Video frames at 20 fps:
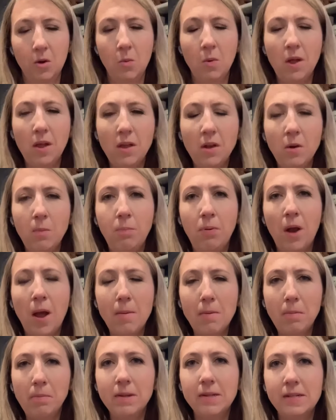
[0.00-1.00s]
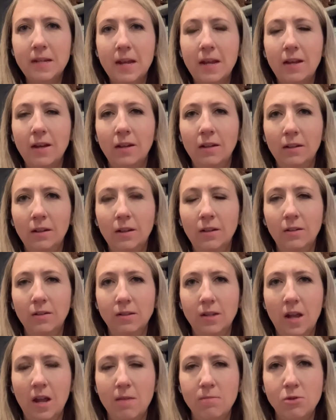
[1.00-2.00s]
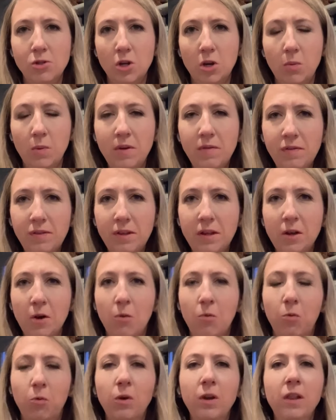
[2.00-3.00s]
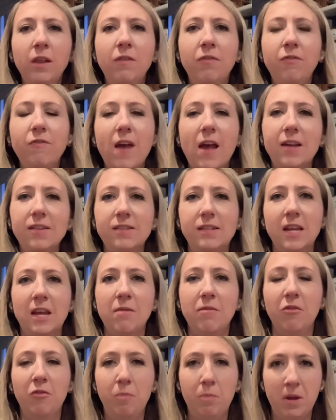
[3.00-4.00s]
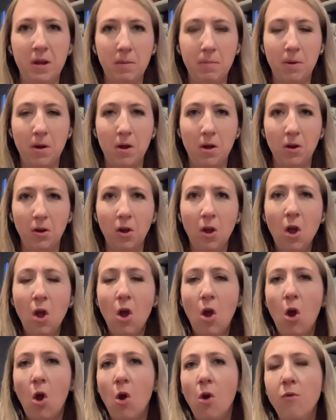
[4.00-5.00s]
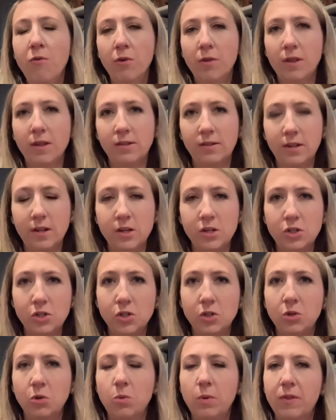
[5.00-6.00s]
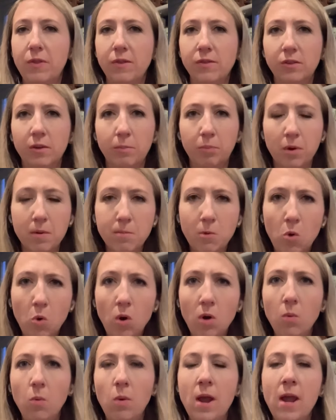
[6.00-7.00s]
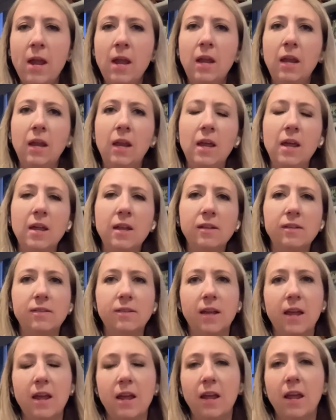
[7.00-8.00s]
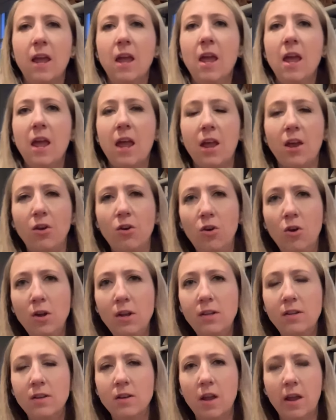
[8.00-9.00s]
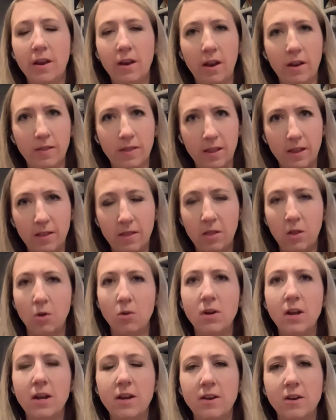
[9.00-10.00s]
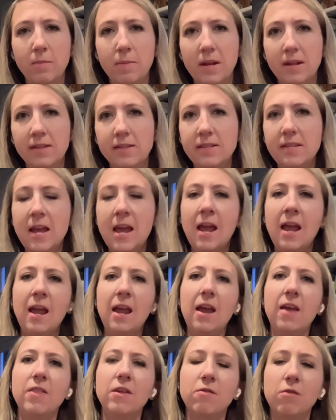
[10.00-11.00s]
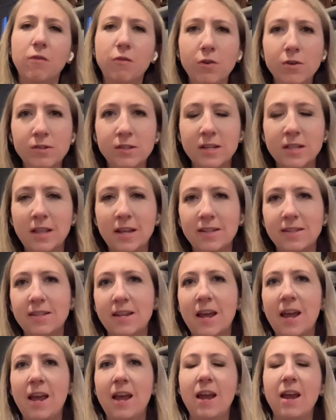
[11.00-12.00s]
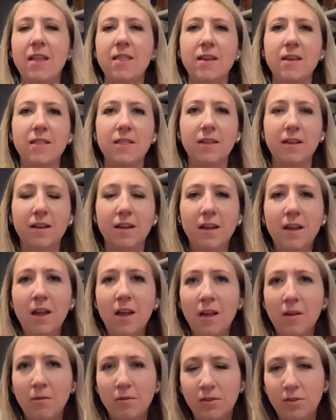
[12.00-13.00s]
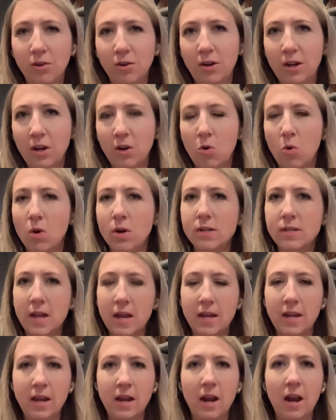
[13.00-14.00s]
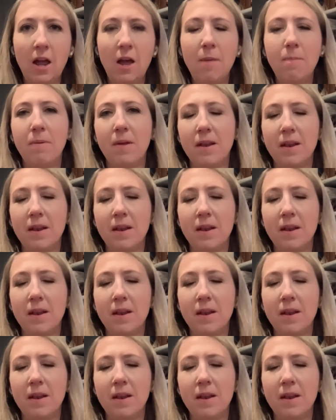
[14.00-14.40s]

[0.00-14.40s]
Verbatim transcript: Well, it'll probably take a little time, Joe. We've seen a really fast game of ping pong over this issue with the Supreme Court weighing in, saying it could, it, uh, uh, it, there needed to be a stay, and then reversing that stay, and then the circuit court taking it up.